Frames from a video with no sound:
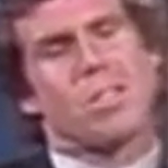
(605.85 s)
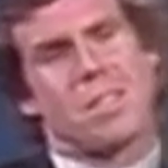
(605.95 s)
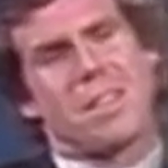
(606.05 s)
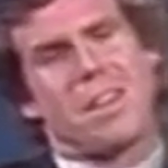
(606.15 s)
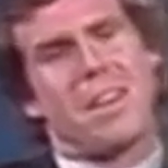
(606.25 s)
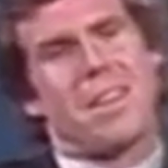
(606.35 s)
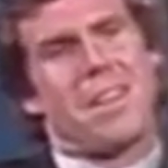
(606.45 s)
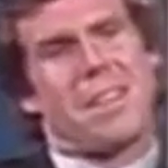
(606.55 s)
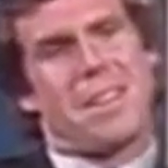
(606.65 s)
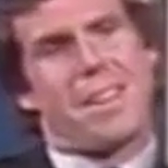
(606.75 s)

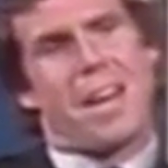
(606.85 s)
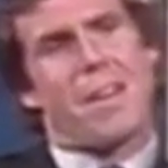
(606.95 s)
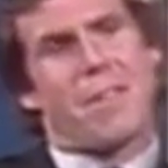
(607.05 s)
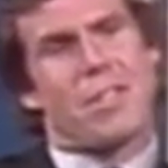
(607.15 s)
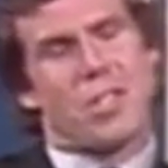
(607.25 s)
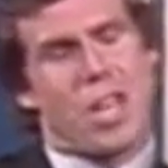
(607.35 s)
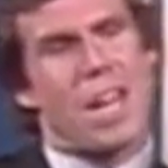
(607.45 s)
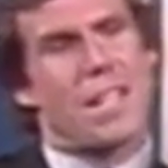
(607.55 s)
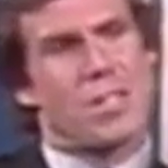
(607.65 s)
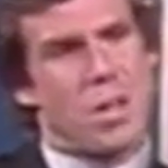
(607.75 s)
because
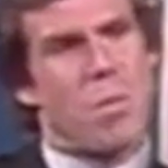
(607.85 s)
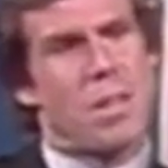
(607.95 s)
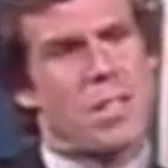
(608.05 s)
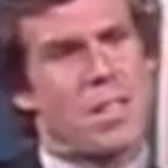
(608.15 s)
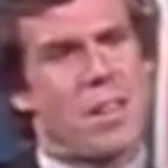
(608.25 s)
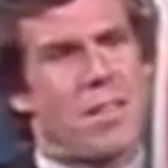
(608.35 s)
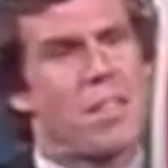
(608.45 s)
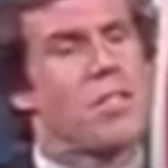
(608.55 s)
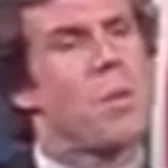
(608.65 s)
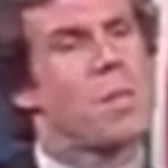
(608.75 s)
life has changed so
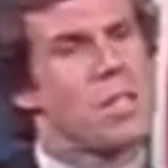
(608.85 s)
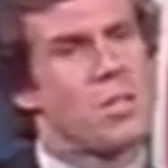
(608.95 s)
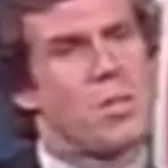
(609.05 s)
much there